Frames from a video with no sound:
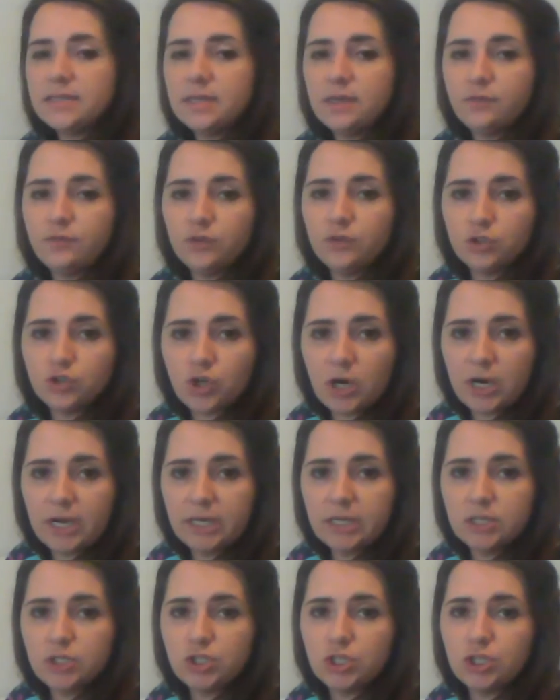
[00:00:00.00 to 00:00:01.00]
if you're
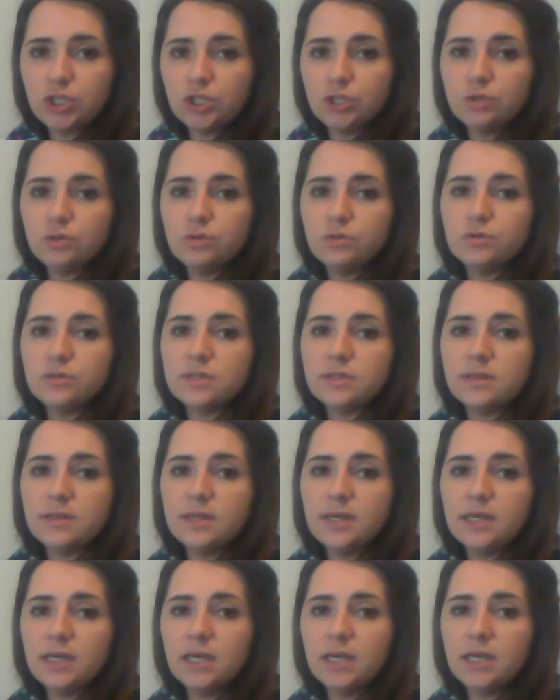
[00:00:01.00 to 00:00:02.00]
trained to use
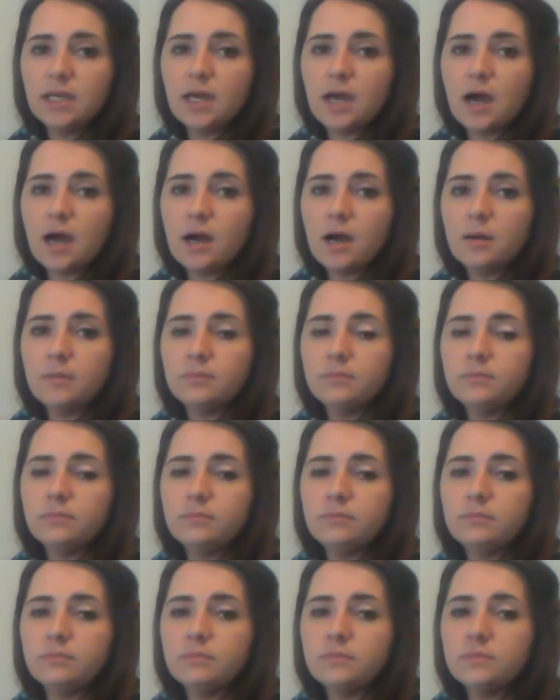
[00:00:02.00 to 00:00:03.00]
the
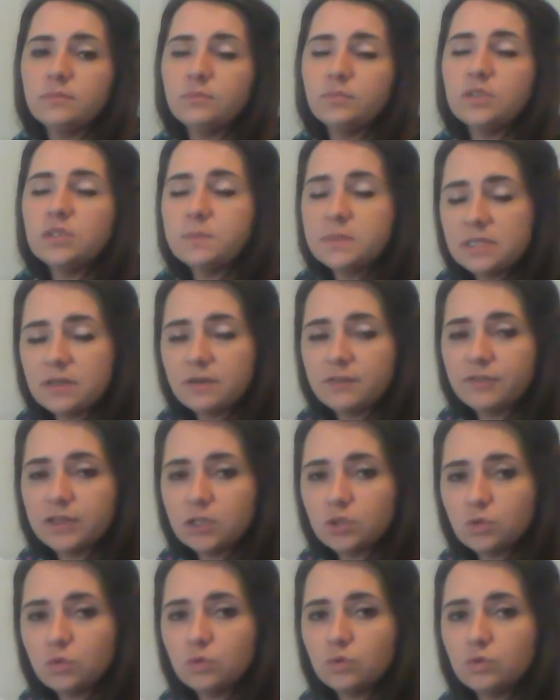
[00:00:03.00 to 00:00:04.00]

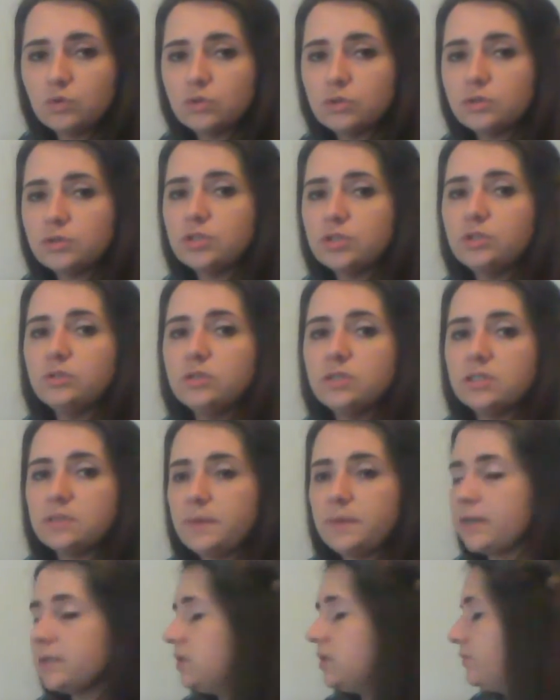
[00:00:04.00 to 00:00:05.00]
specific tools to
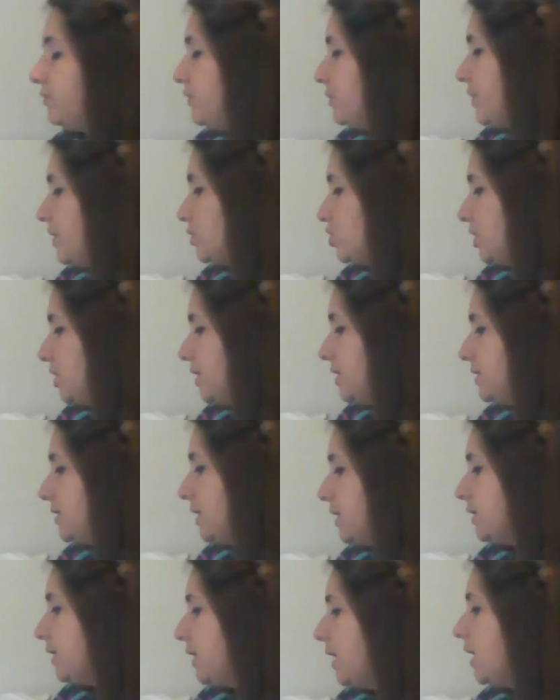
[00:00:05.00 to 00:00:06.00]
inspect the female
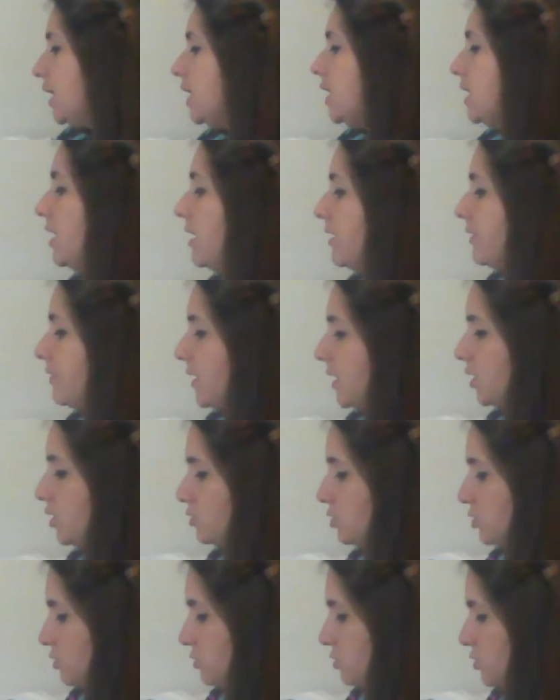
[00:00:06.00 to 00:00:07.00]
genitalia, that
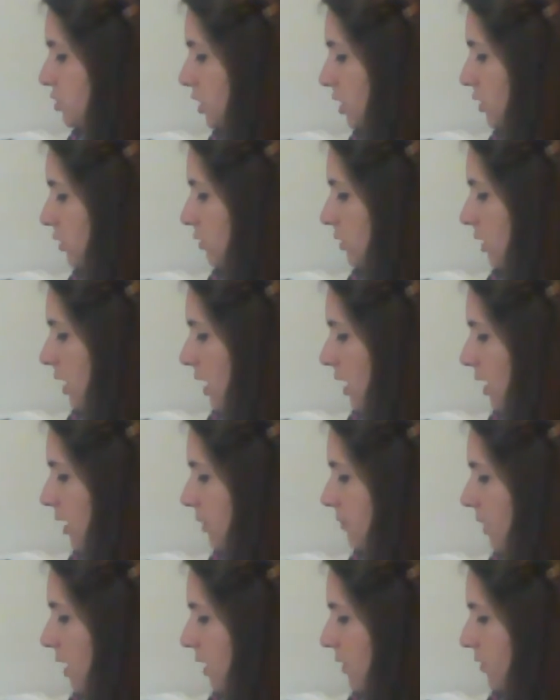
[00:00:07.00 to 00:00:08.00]
you do so.
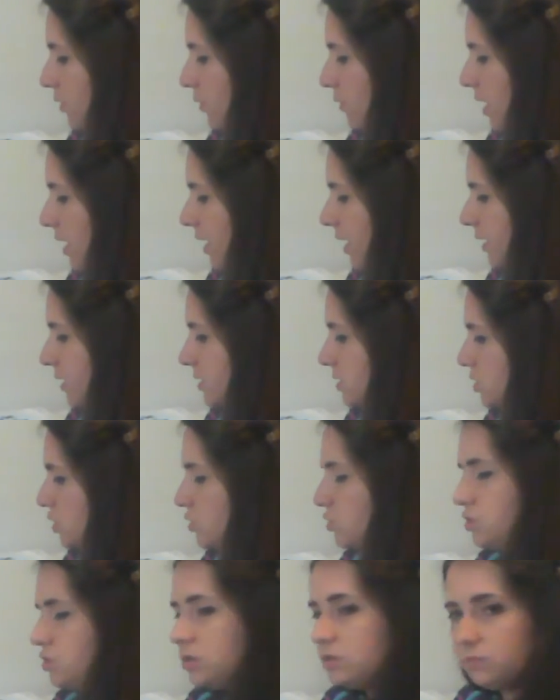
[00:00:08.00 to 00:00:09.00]
Otherwise,
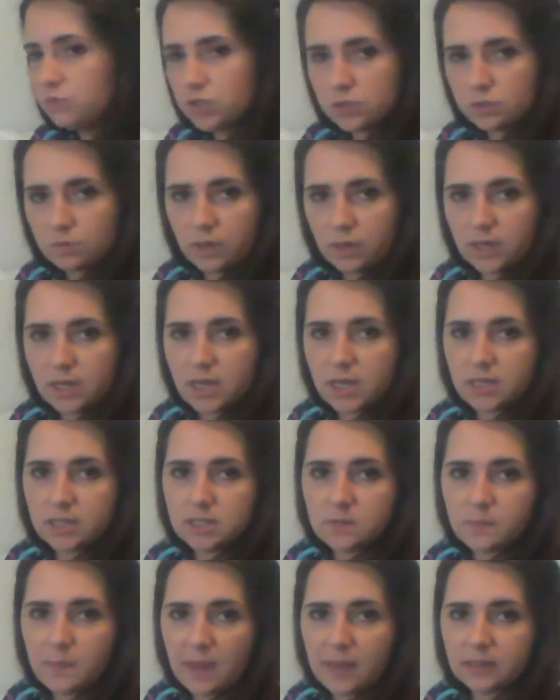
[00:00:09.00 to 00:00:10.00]
you just want to
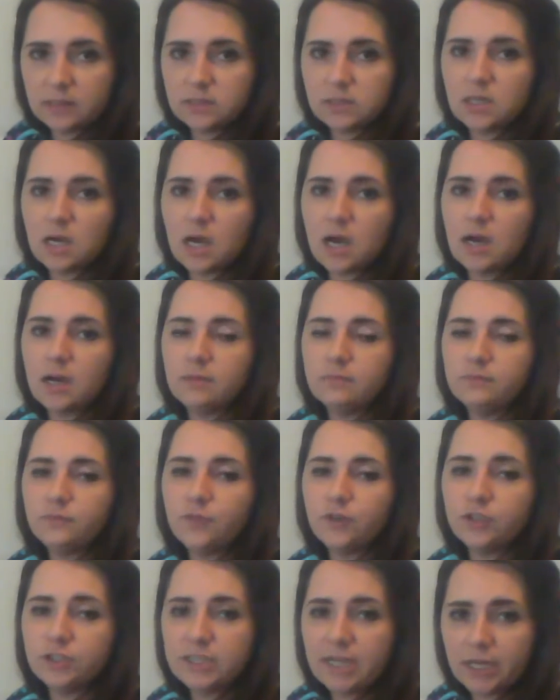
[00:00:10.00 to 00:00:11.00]
inspect
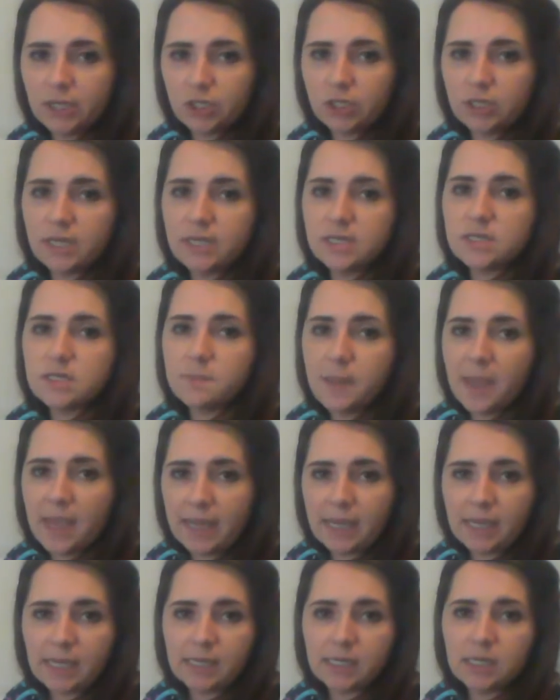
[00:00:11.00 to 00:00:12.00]
for tenderness,
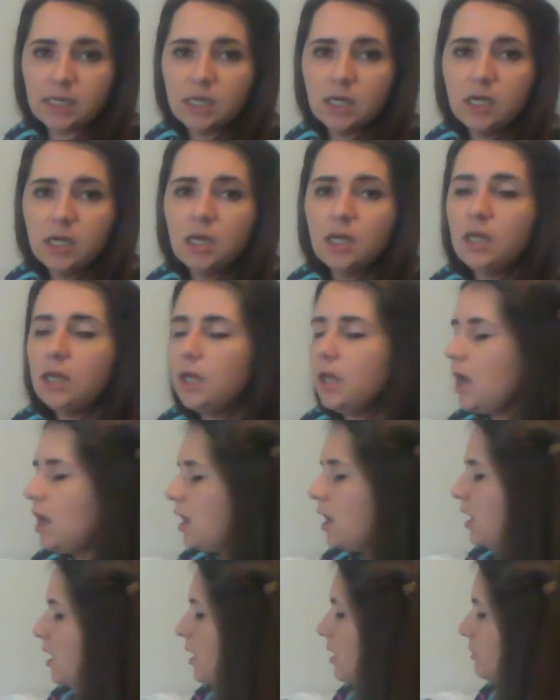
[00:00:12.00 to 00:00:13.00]
pain,
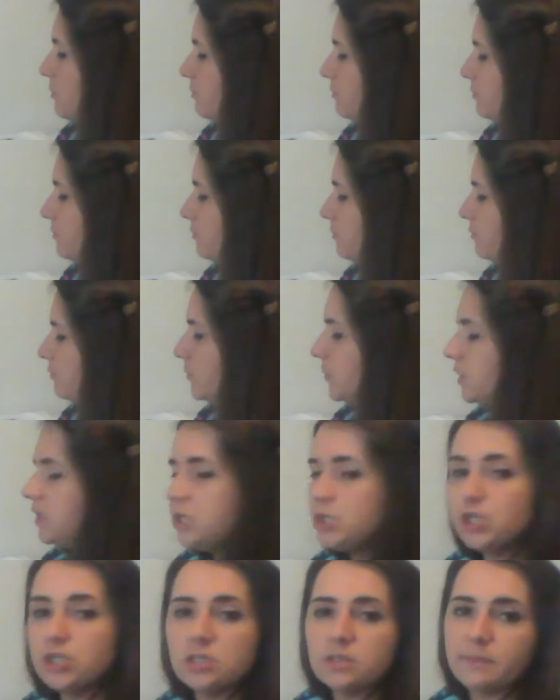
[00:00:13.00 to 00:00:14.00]

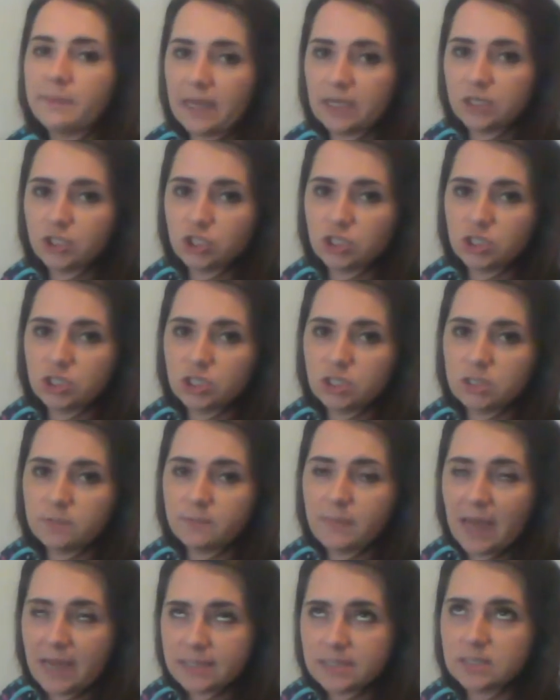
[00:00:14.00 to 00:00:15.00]
lesions,
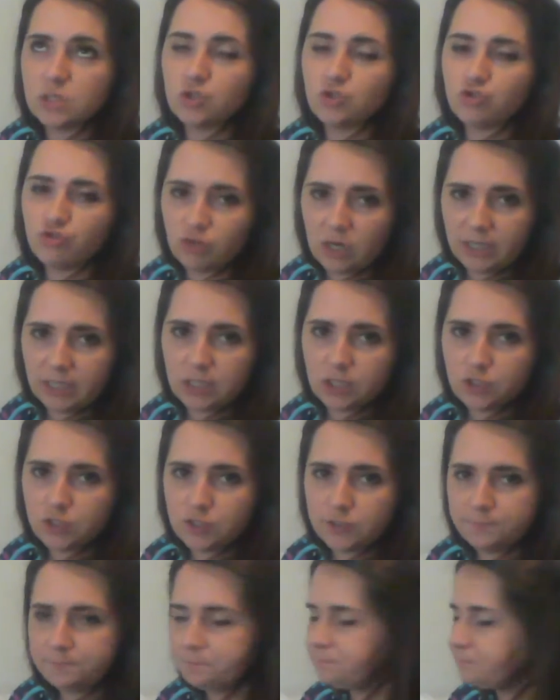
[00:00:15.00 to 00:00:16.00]
masses,
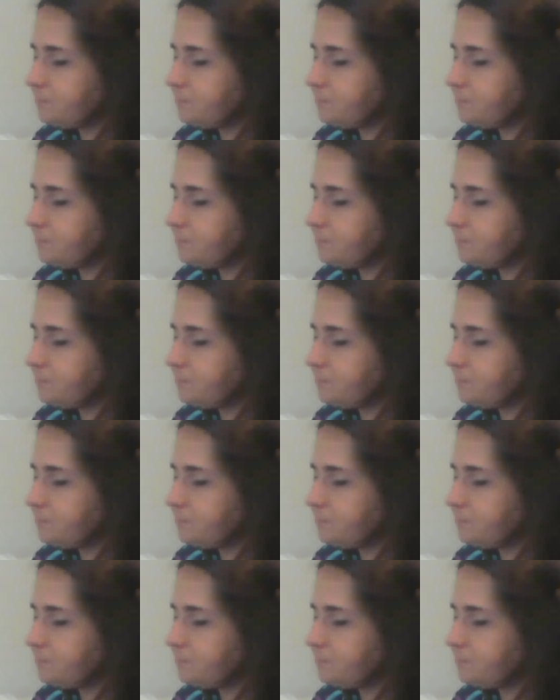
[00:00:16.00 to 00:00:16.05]
drainage.